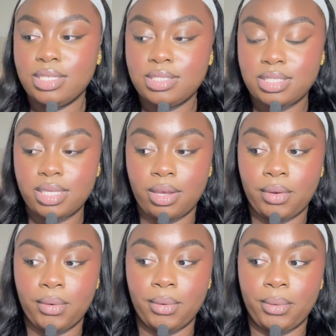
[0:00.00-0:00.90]

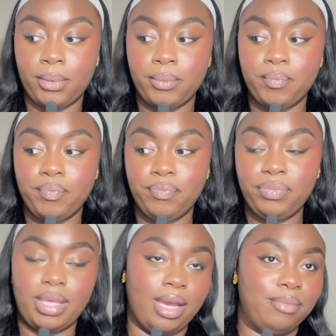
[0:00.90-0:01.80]
So,
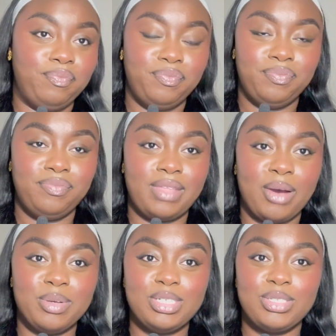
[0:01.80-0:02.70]
yeah,
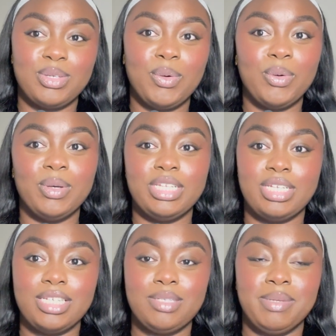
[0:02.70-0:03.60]
that was just a whole
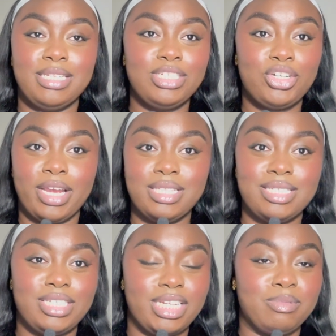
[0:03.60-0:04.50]
adjustment trying
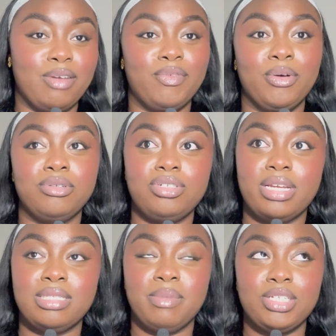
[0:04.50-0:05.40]
to change my phone,
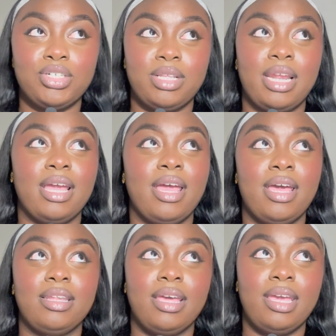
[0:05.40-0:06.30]
trying to make sure that I
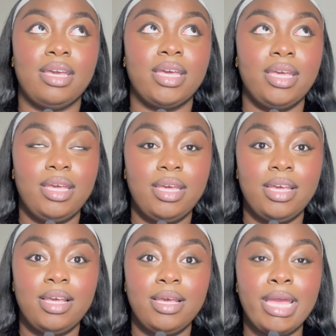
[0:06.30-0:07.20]
had like
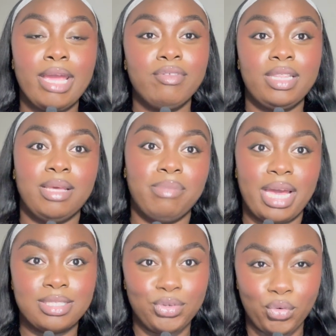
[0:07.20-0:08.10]
everything
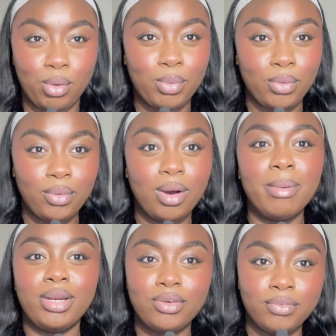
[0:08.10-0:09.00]
back to normal on
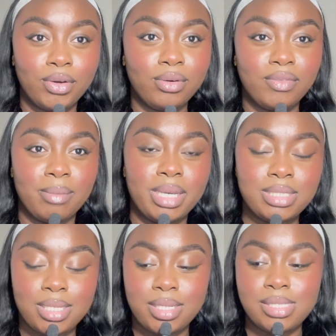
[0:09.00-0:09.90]
my new phone, if that
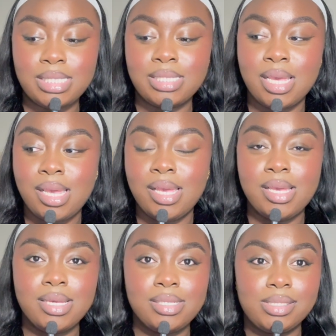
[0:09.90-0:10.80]
makes sense.
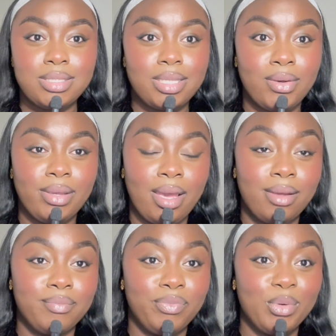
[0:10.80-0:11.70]
So, yeah,
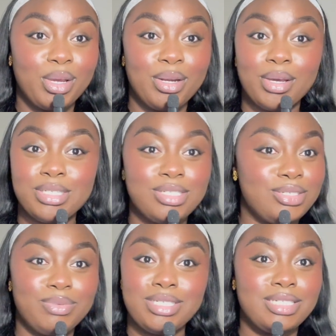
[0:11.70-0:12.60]
we're gonna go
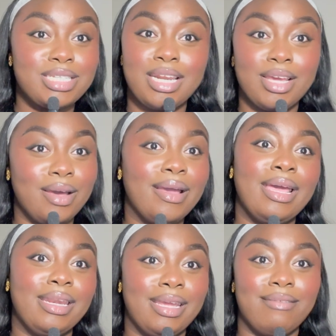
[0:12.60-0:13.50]
we're just gonna go
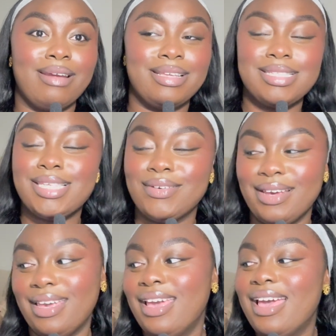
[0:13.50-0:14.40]
ahead and get right into
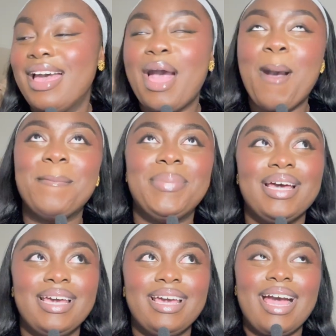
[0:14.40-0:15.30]
it
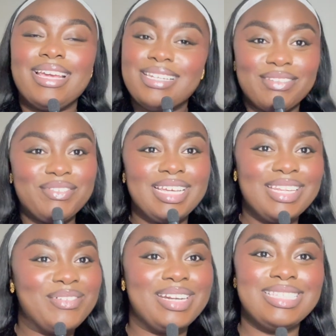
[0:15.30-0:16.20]
but i
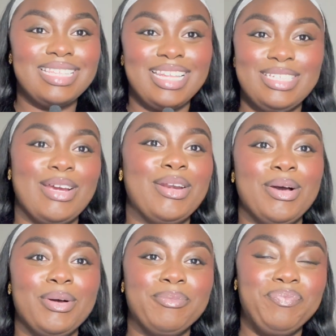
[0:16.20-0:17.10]
definitely wanted to let y'all
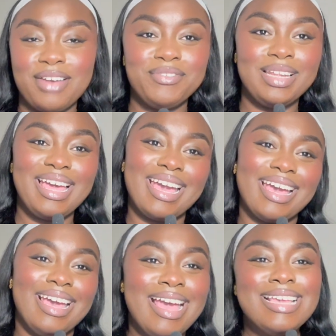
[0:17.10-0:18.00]
know i feel like
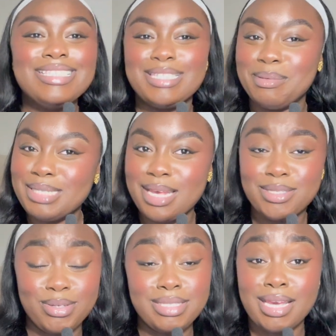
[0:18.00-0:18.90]
sometimes
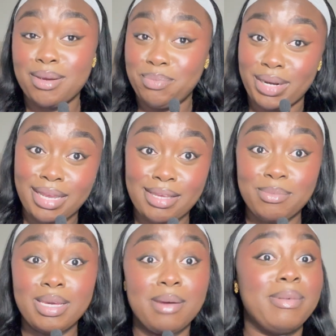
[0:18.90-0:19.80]
when you take a break
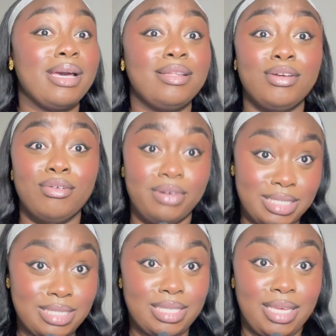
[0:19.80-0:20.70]
you become back a little
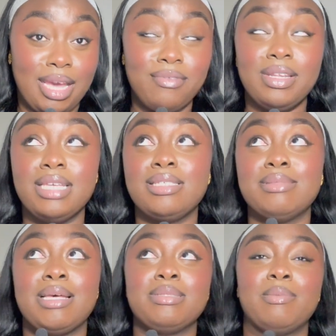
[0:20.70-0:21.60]
rusty i feel like
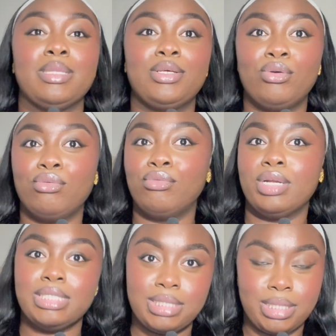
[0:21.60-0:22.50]
sometimes i'm a little
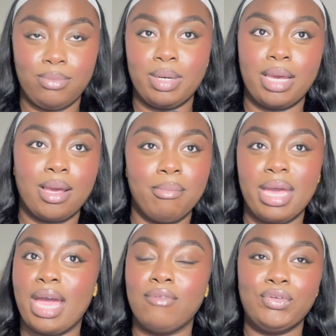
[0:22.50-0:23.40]
rusty when i come
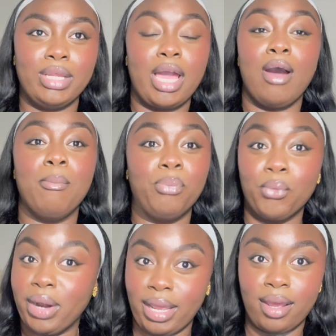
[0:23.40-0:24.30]
back after like a
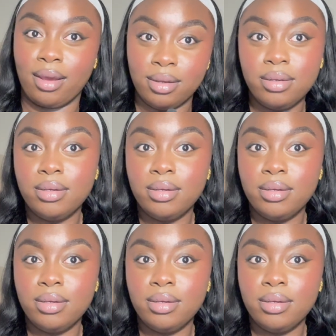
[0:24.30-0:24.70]
break